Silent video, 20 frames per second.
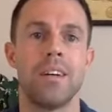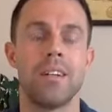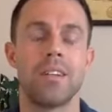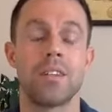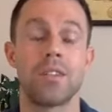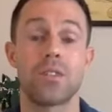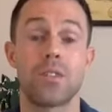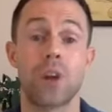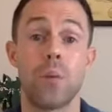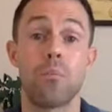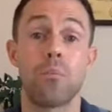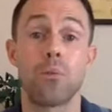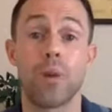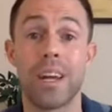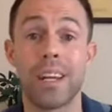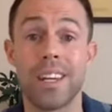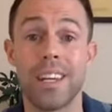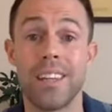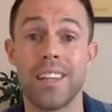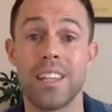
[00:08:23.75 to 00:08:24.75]
start
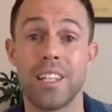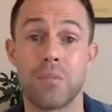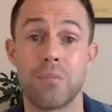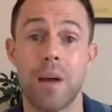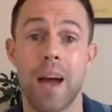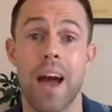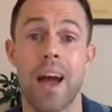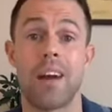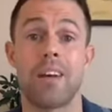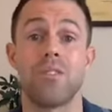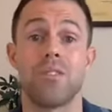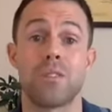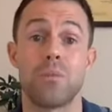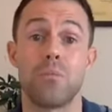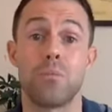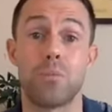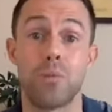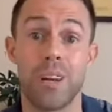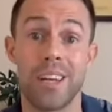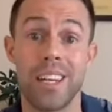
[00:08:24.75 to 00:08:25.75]
breaking these patterns
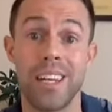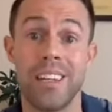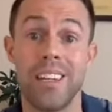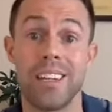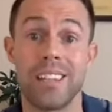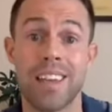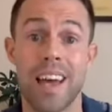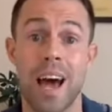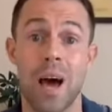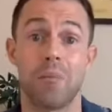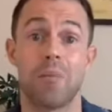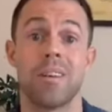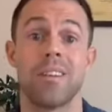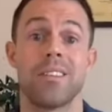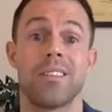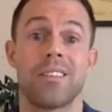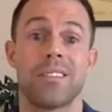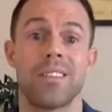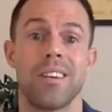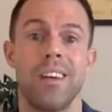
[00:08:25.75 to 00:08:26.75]
and breaking these
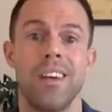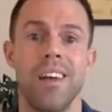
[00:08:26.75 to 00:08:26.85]
habits.